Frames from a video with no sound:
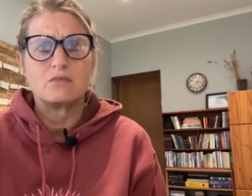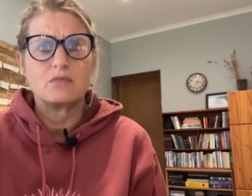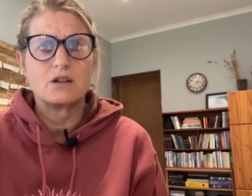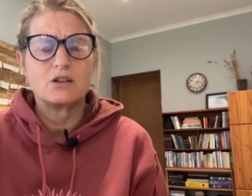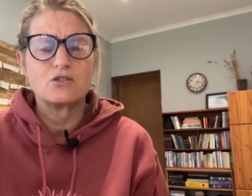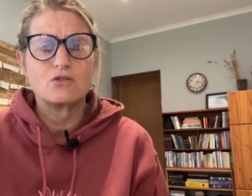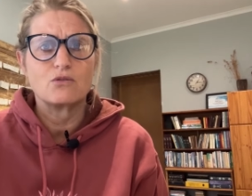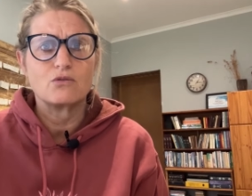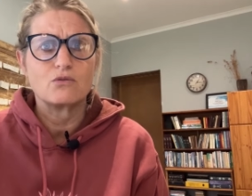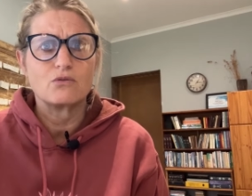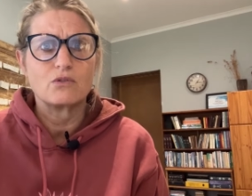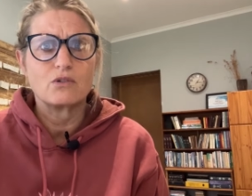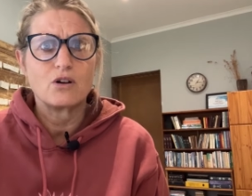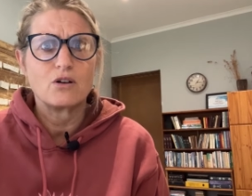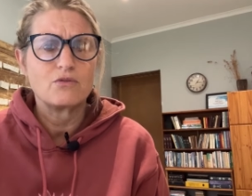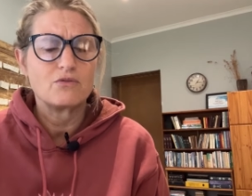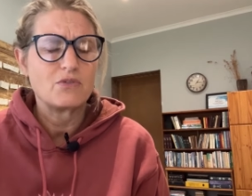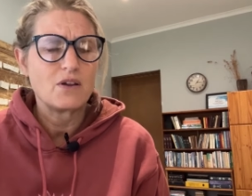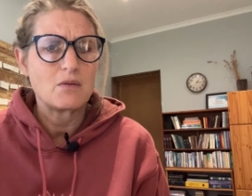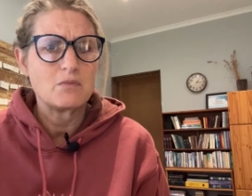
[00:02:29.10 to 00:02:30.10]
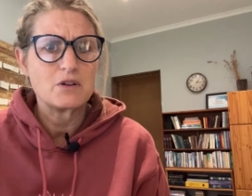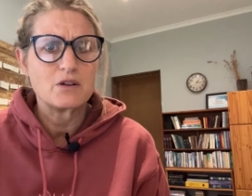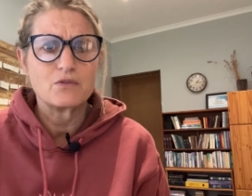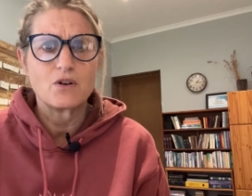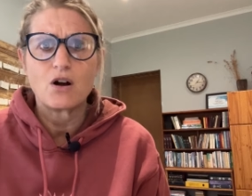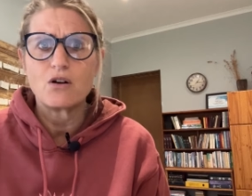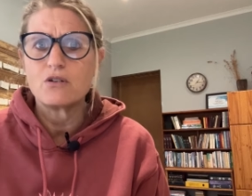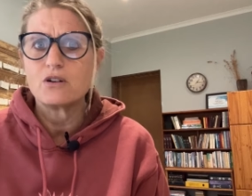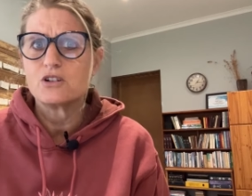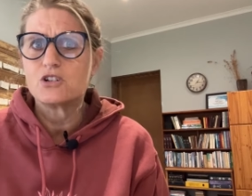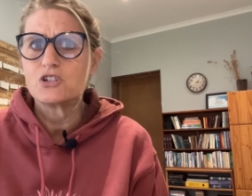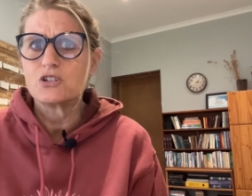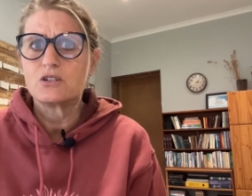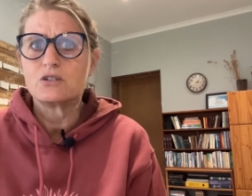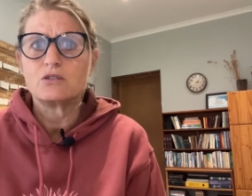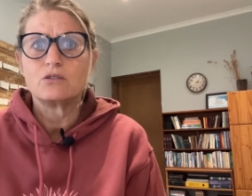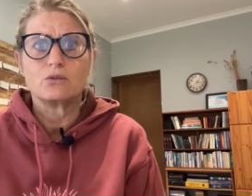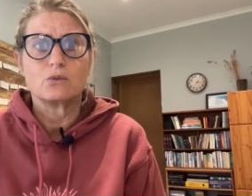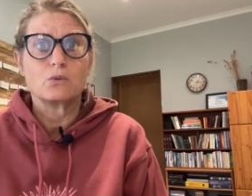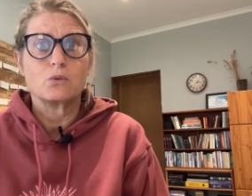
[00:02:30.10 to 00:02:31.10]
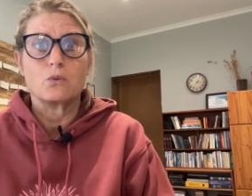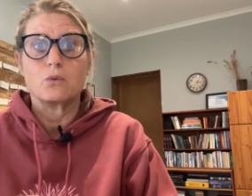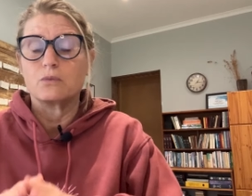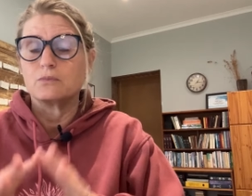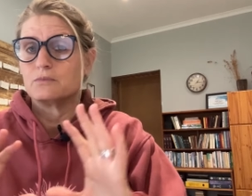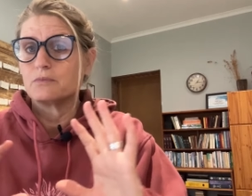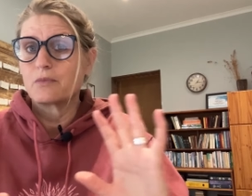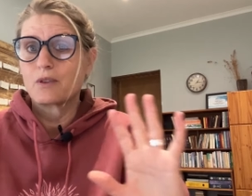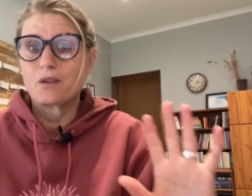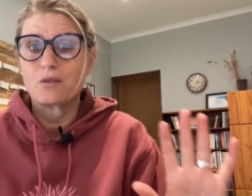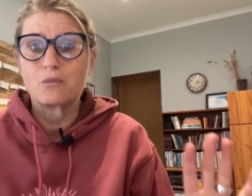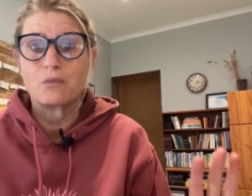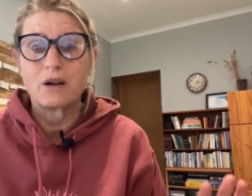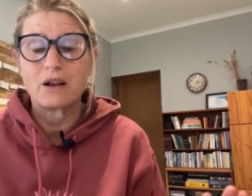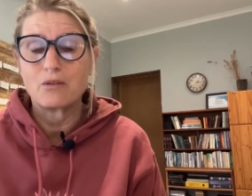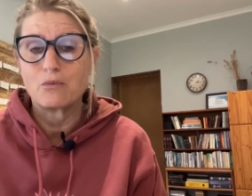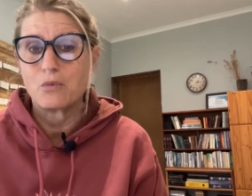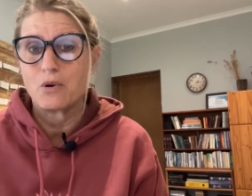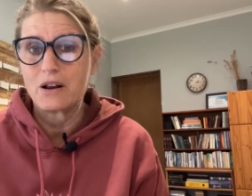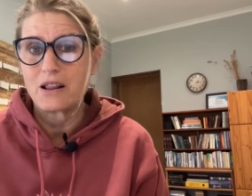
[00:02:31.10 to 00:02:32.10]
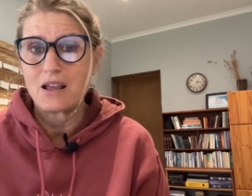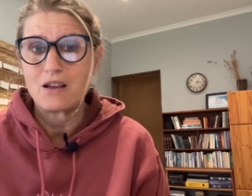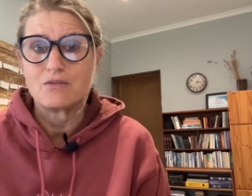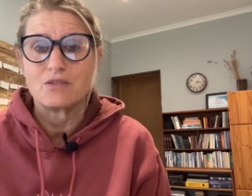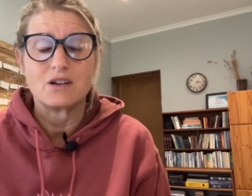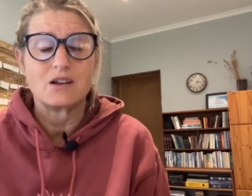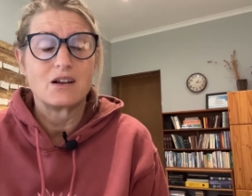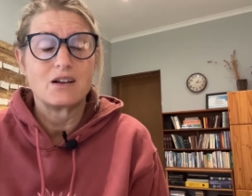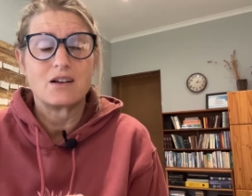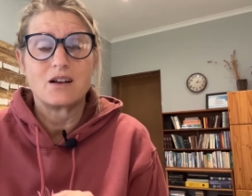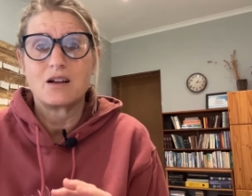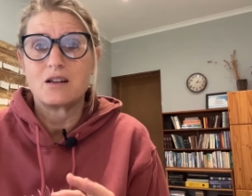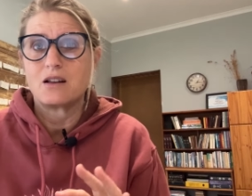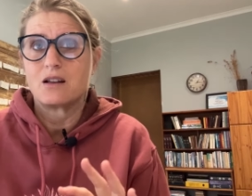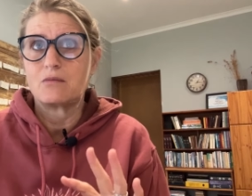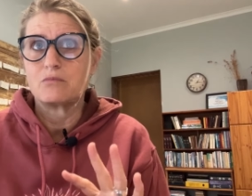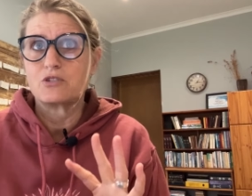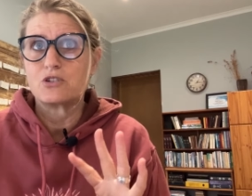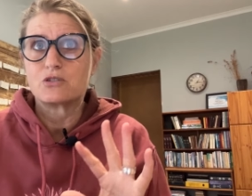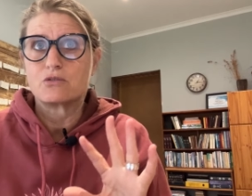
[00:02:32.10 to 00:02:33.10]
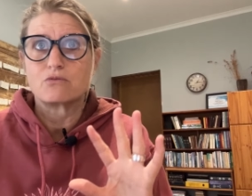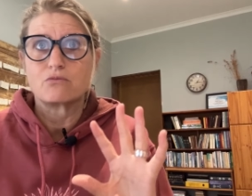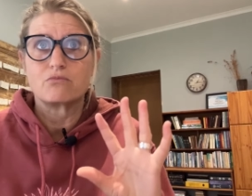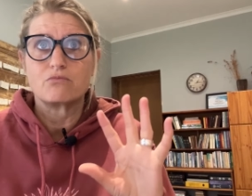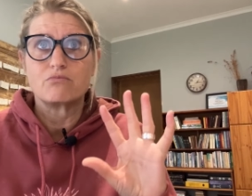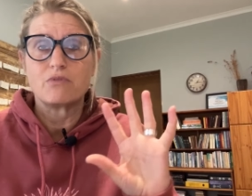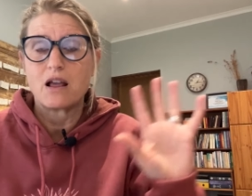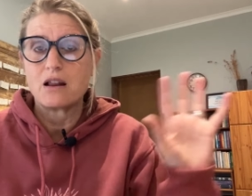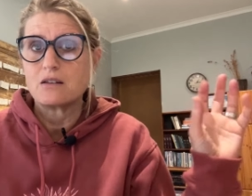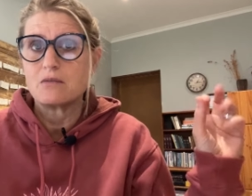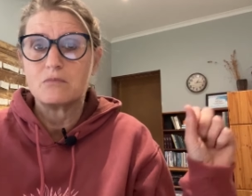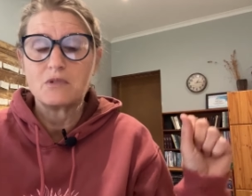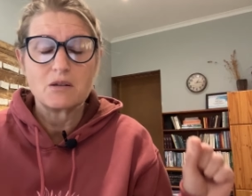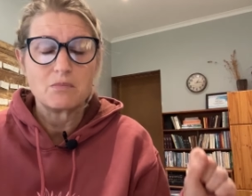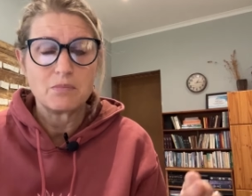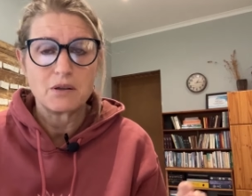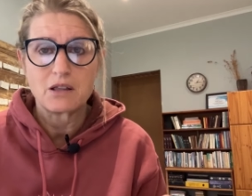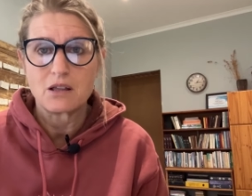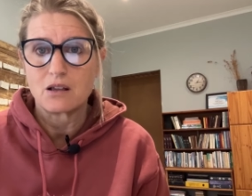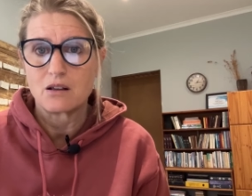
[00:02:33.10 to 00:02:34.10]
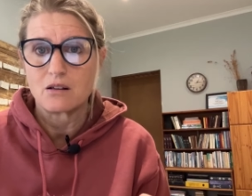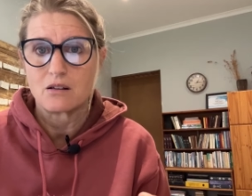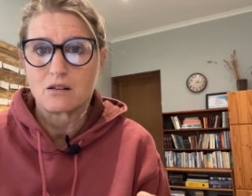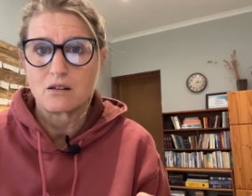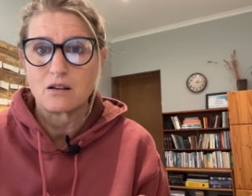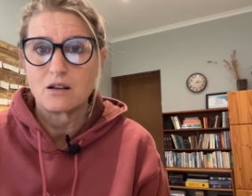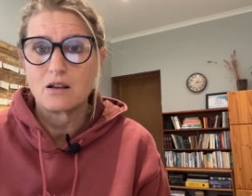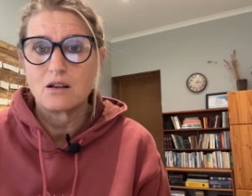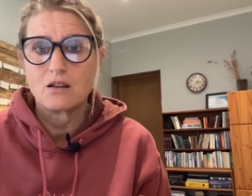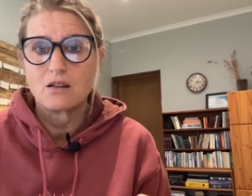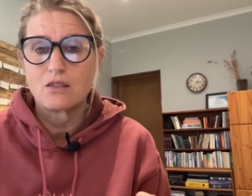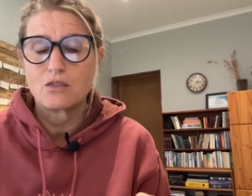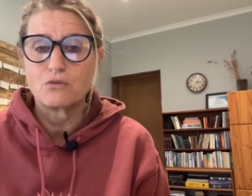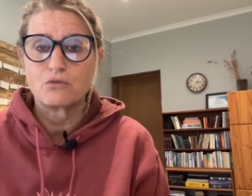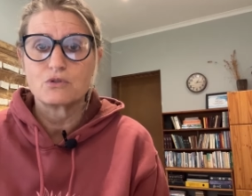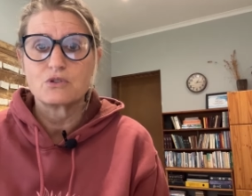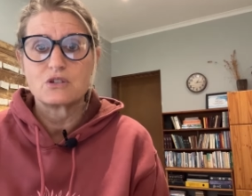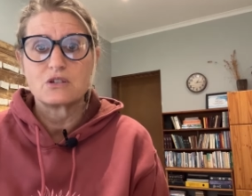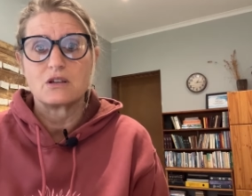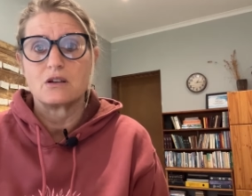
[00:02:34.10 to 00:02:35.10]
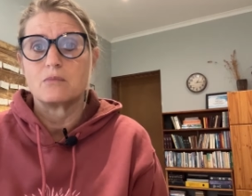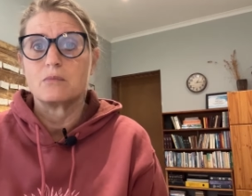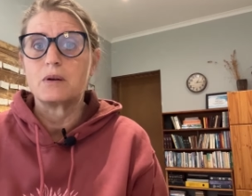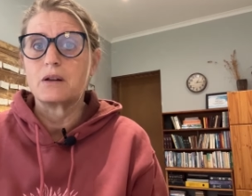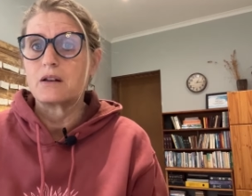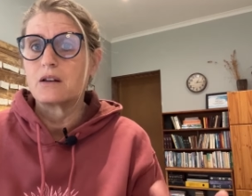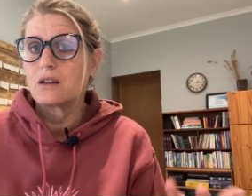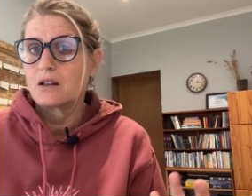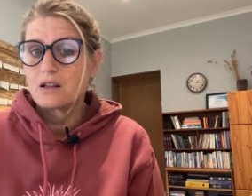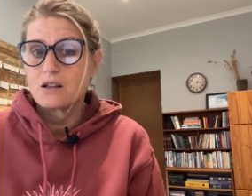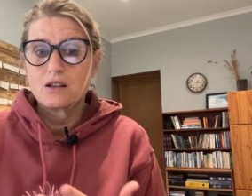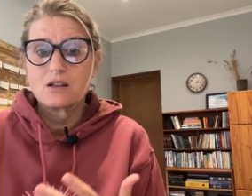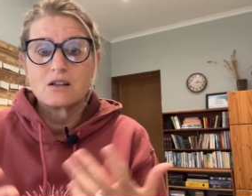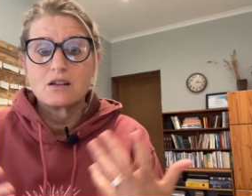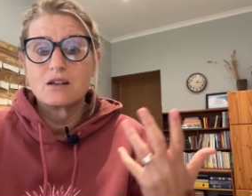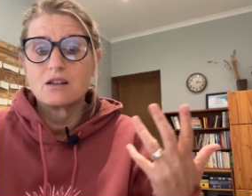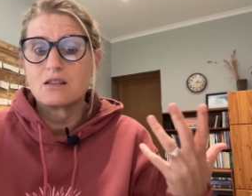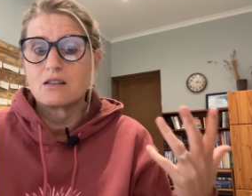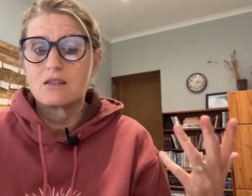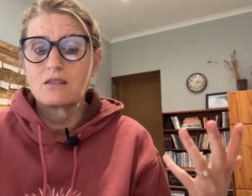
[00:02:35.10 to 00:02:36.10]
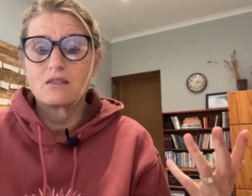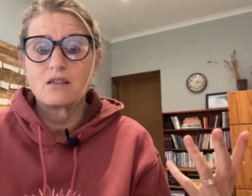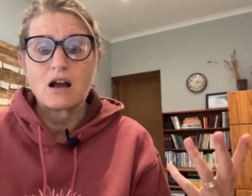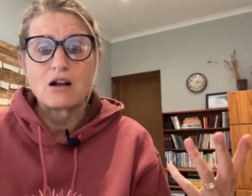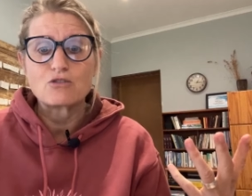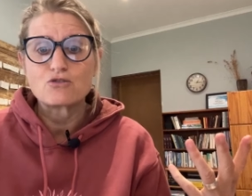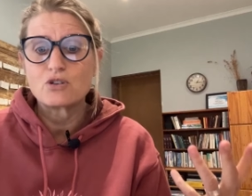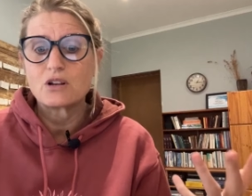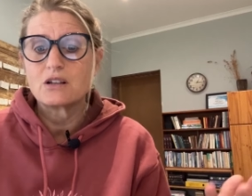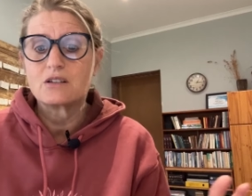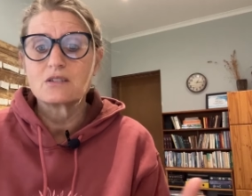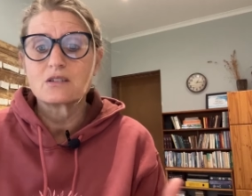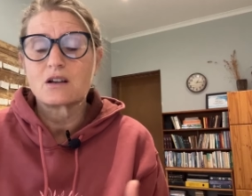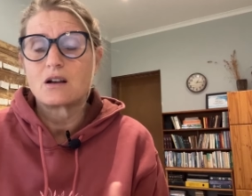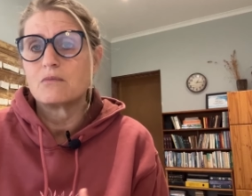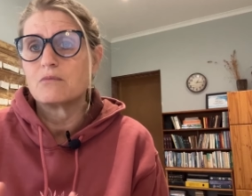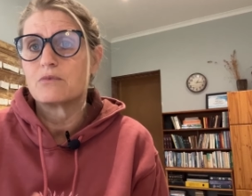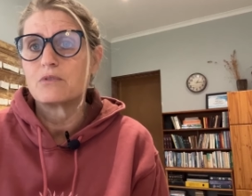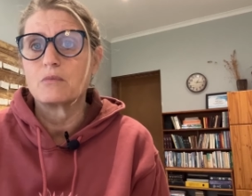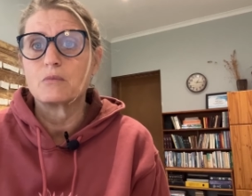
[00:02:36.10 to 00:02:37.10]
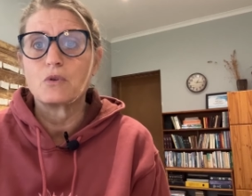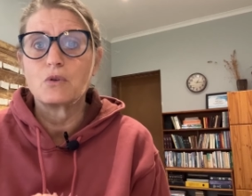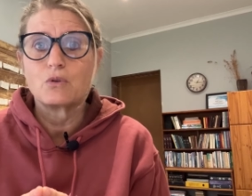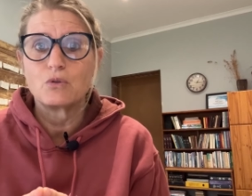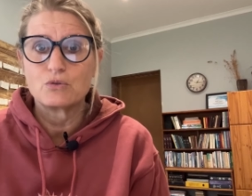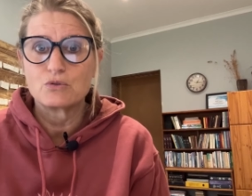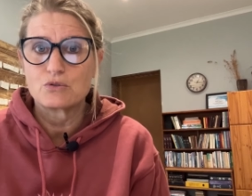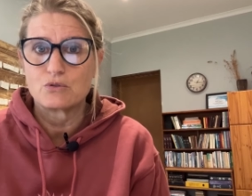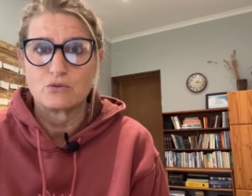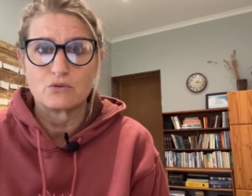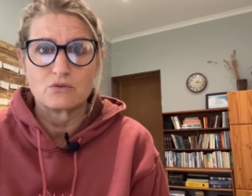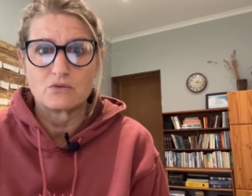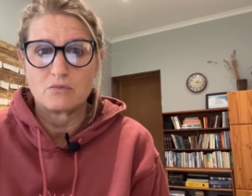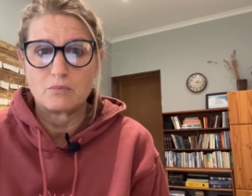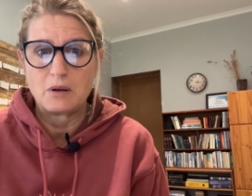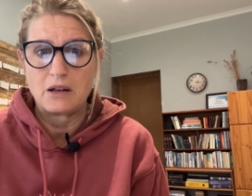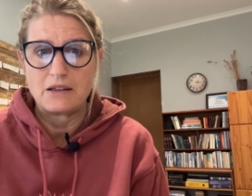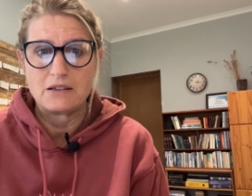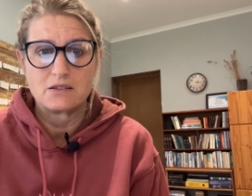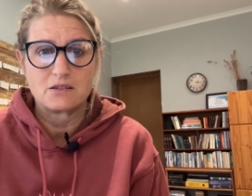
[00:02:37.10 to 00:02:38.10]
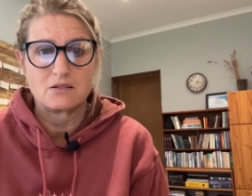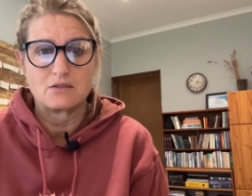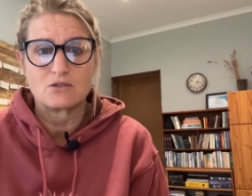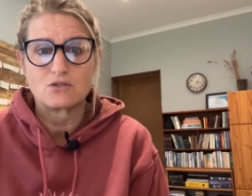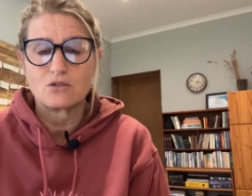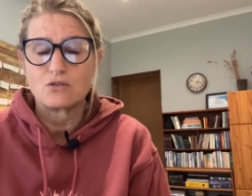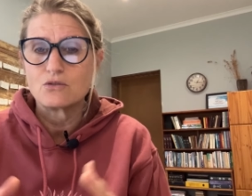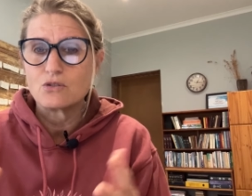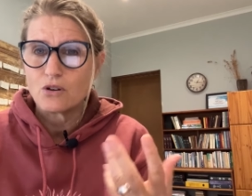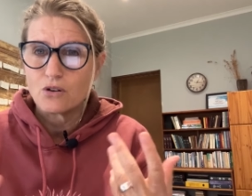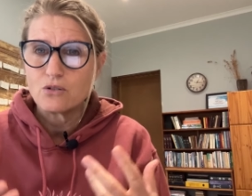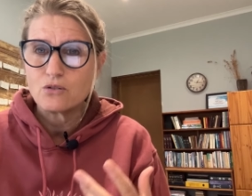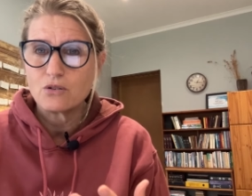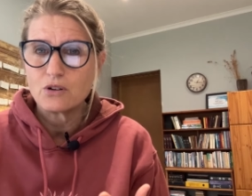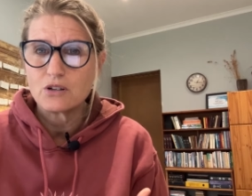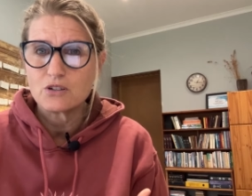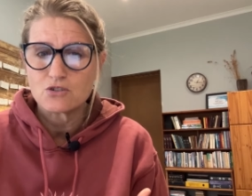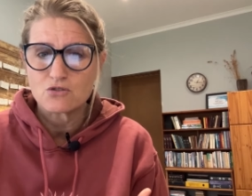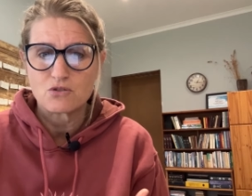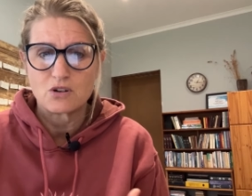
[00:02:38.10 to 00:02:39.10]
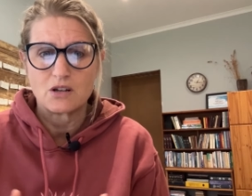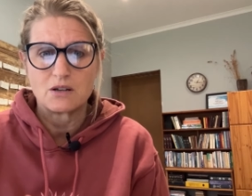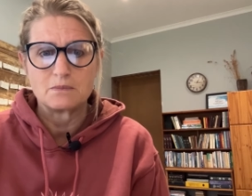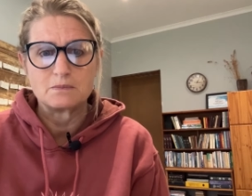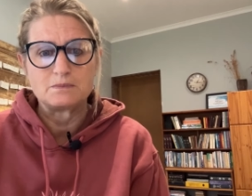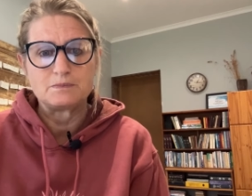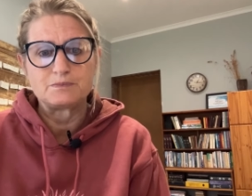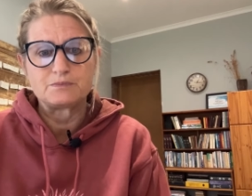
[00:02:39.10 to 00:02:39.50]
in your family of origin or whatever. And I'm just randomly picking thoughts here, but our triggers come from all sorts of places. So know your history.